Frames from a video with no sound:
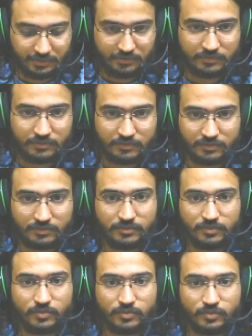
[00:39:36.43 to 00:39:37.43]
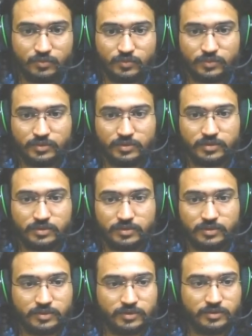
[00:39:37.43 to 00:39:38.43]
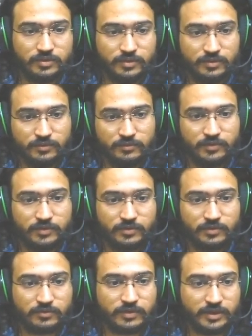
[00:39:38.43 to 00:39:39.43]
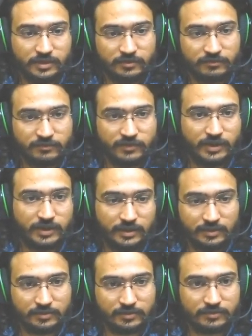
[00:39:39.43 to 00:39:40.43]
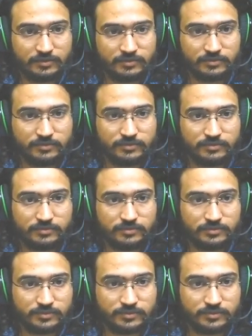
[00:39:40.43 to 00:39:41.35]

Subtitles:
So we're going to read the file. So